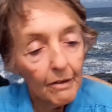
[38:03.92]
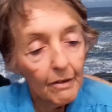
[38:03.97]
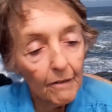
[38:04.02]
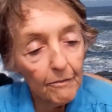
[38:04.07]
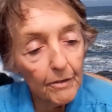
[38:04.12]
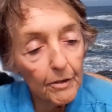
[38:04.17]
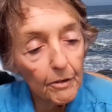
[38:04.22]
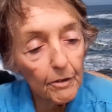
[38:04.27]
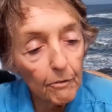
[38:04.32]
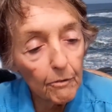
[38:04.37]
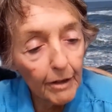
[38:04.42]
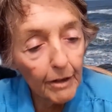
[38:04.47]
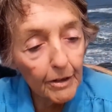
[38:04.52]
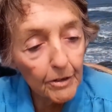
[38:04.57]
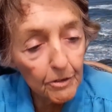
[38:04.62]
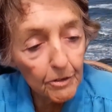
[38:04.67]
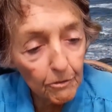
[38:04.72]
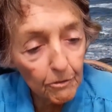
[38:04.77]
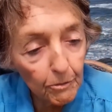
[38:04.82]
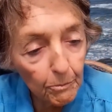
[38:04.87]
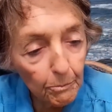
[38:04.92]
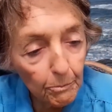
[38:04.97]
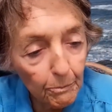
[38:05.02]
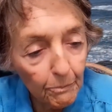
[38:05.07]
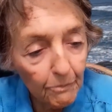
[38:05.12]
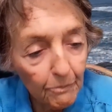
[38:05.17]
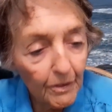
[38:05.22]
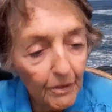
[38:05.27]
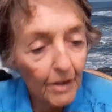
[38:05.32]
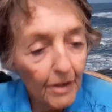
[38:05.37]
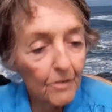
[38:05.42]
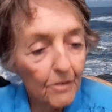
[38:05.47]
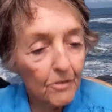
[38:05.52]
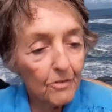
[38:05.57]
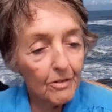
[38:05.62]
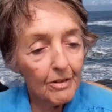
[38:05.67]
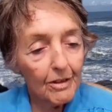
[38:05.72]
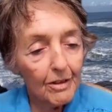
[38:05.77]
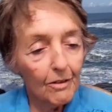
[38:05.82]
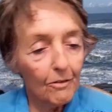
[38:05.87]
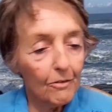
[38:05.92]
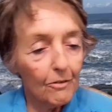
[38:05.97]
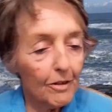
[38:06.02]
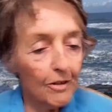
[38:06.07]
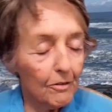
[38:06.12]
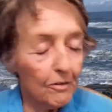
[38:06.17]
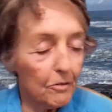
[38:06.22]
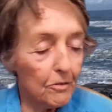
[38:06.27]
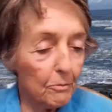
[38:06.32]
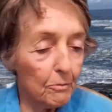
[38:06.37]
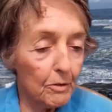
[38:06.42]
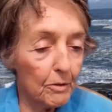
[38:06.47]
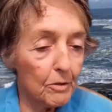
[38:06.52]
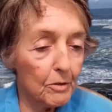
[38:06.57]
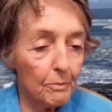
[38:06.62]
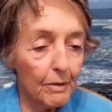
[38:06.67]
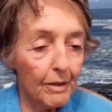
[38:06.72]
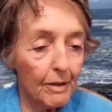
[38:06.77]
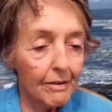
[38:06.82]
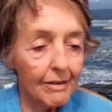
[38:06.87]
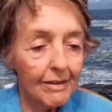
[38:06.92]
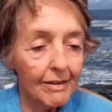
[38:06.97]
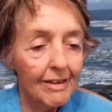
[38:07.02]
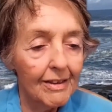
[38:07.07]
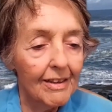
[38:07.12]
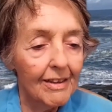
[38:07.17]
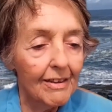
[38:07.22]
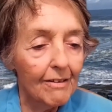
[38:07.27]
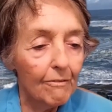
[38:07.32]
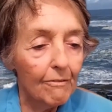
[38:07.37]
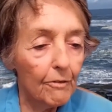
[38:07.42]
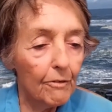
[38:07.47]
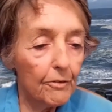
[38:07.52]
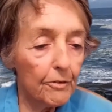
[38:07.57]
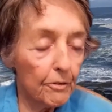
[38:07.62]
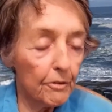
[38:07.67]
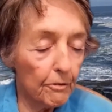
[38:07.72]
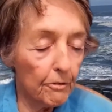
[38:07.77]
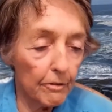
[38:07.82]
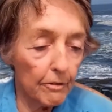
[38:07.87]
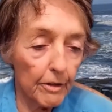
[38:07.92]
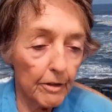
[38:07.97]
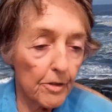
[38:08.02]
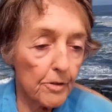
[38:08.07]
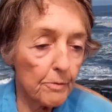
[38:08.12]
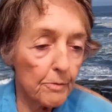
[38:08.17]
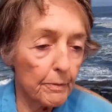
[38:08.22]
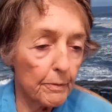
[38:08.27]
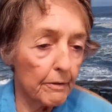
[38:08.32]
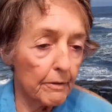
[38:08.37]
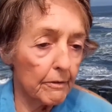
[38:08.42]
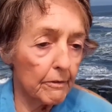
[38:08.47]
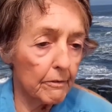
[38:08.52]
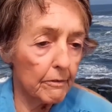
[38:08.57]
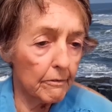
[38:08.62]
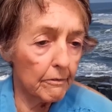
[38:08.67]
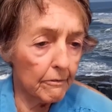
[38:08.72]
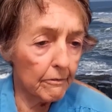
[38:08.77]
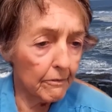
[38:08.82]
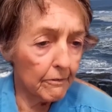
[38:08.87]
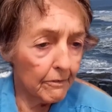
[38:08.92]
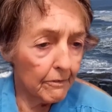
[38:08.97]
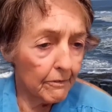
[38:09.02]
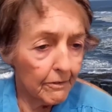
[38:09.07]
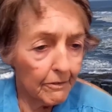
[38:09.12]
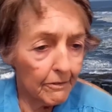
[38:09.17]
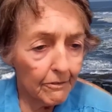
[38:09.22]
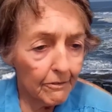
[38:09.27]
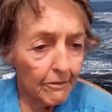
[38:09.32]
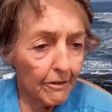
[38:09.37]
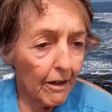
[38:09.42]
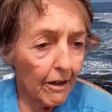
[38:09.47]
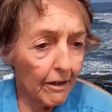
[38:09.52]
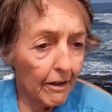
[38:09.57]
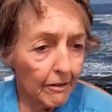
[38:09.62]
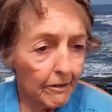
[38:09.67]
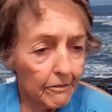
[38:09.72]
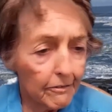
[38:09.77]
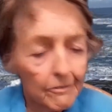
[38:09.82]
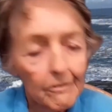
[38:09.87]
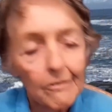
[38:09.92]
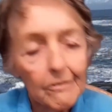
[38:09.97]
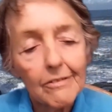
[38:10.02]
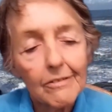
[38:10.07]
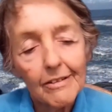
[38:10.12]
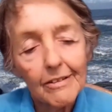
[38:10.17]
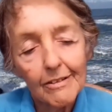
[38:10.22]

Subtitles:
having grandchildren phase, they don't care so much about whether you're a lesbian or you're not, or